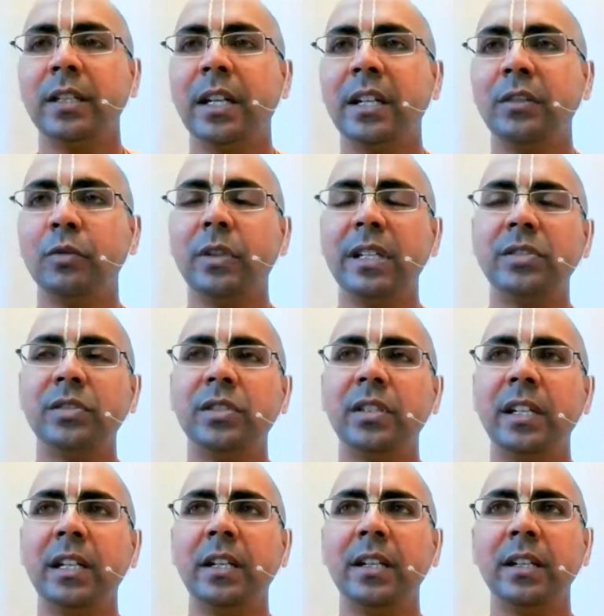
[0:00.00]
that you can
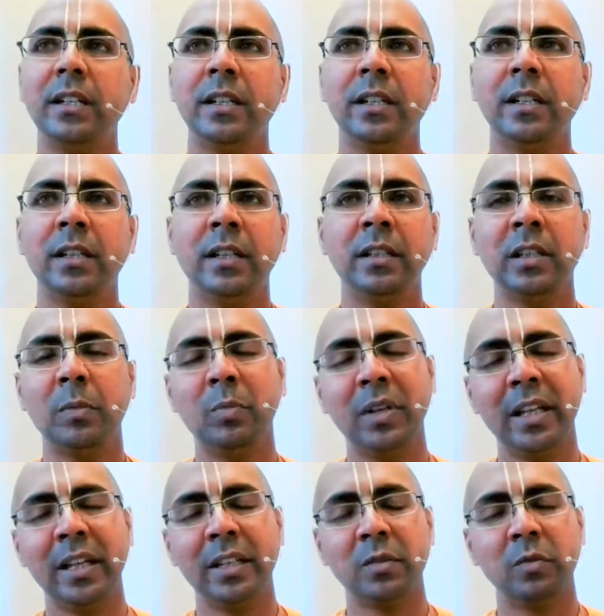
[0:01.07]
stay in the
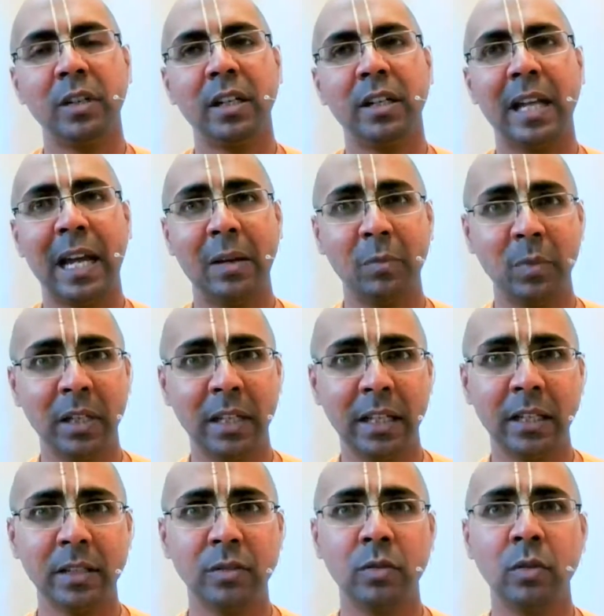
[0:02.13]
place where
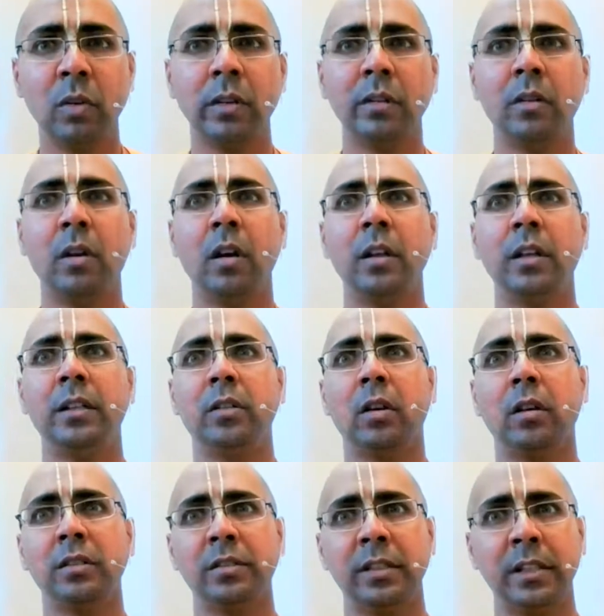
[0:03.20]
gambling is going on,
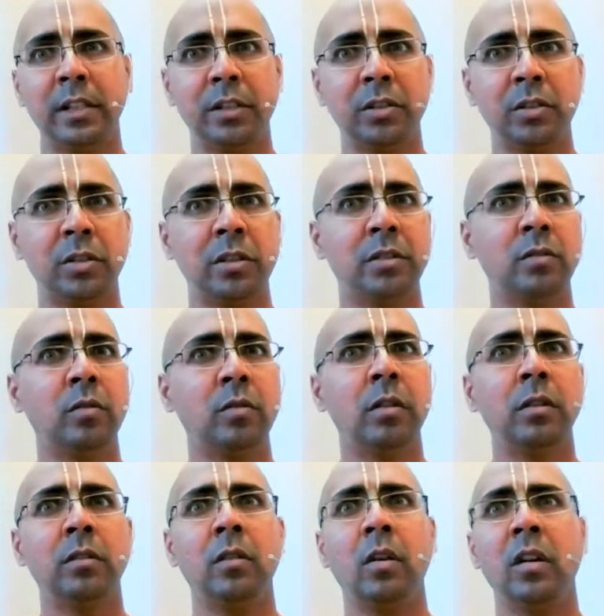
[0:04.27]
intoxication is
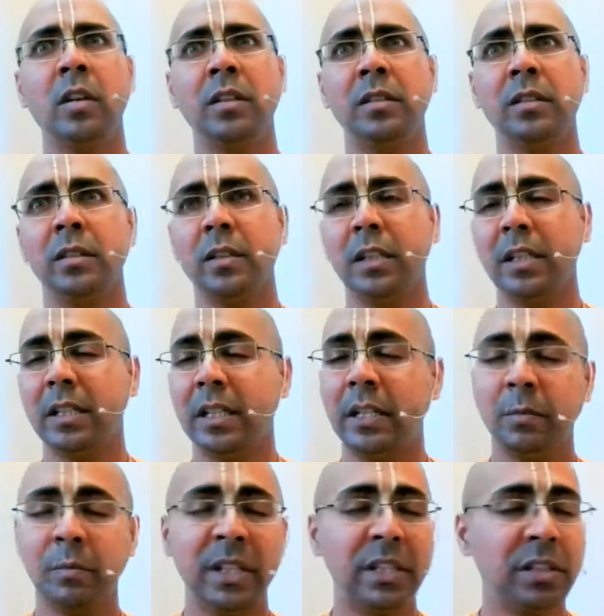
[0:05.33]
going on,
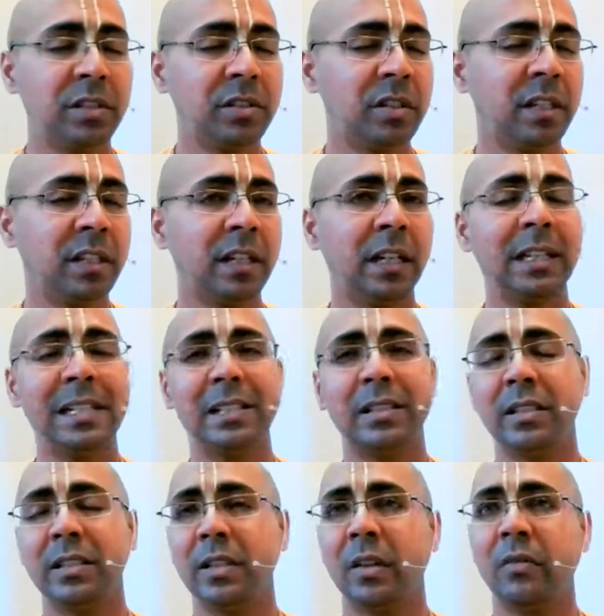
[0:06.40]
in meat eating and
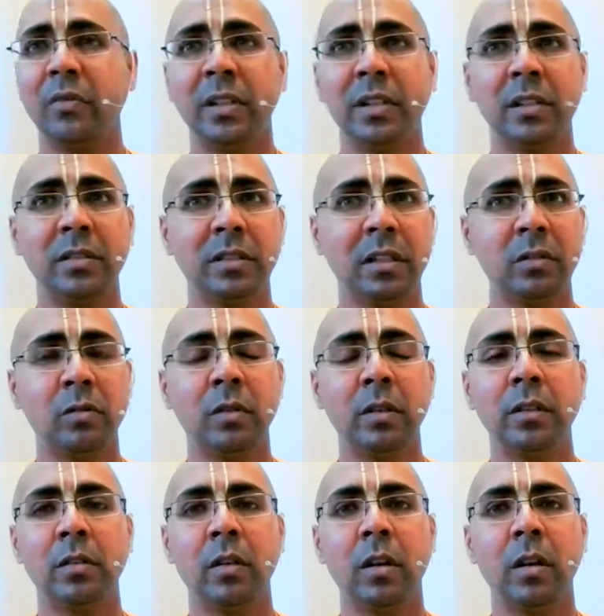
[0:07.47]
illicit affairs are
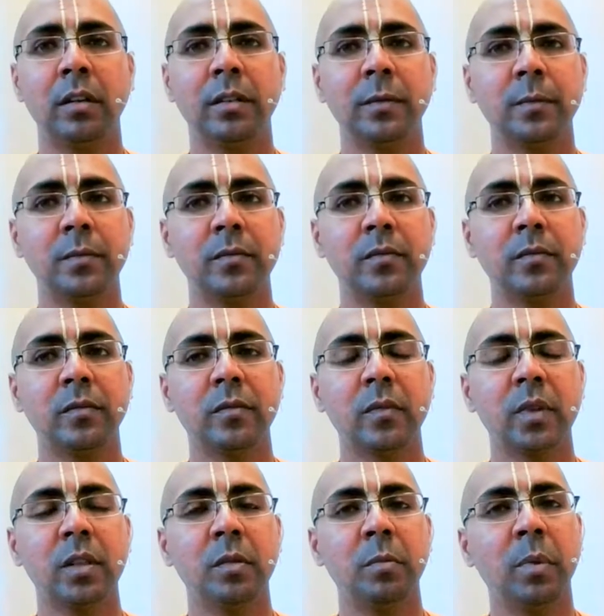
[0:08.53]
going on.
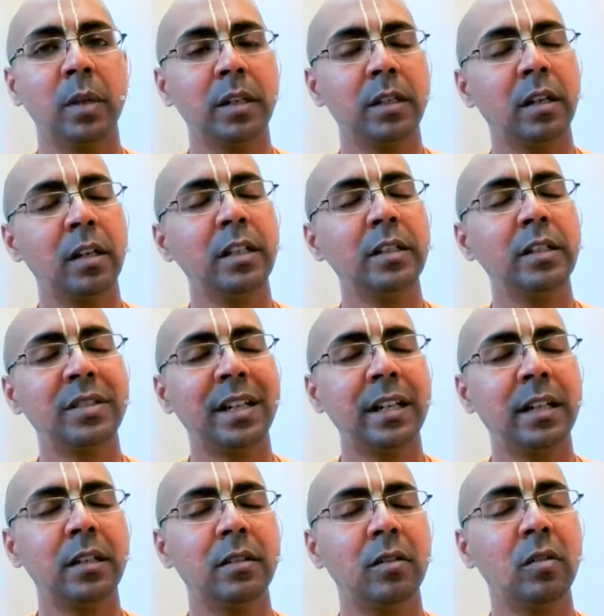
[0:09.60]
But Kali
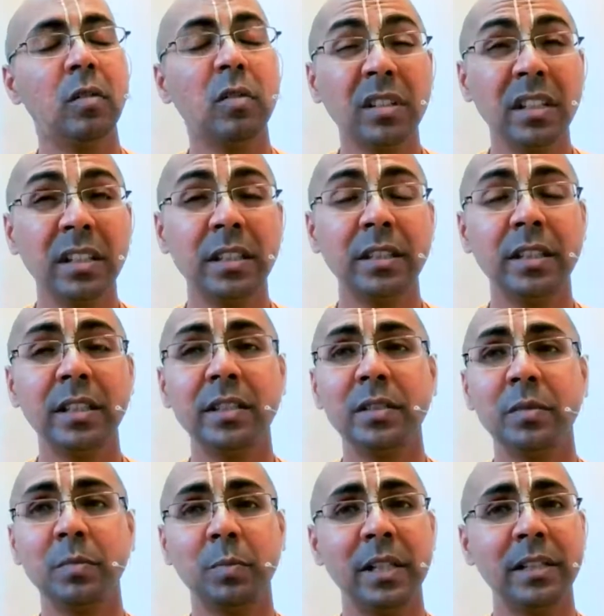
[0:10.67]
said, "Oh,
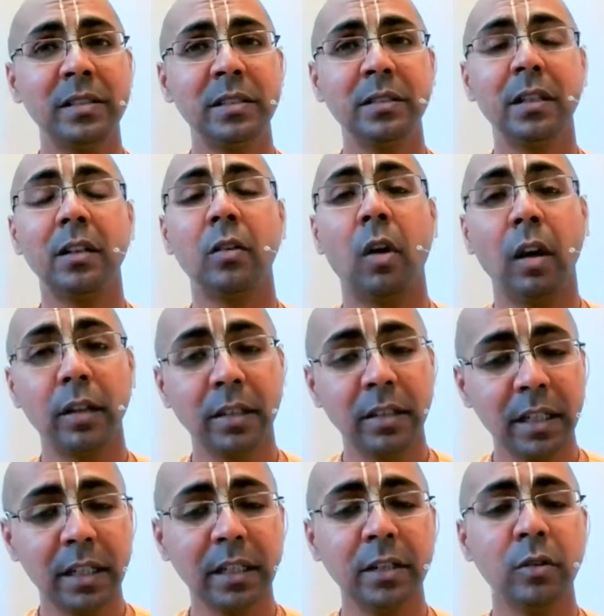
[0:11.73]
these places are not
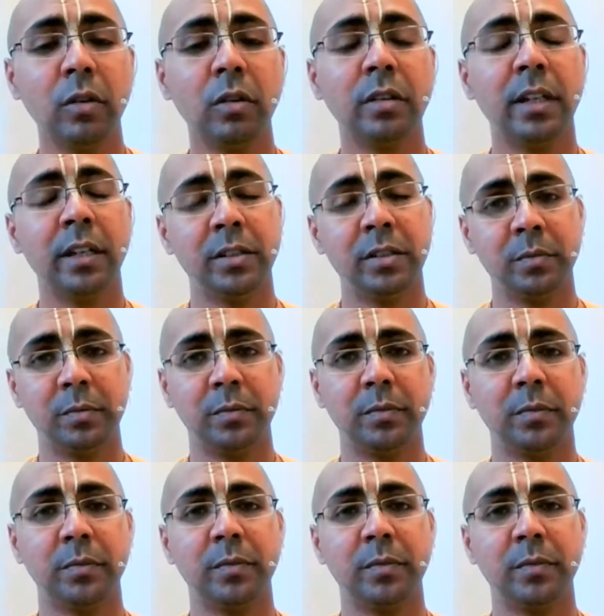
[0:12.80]
there in your kingdom.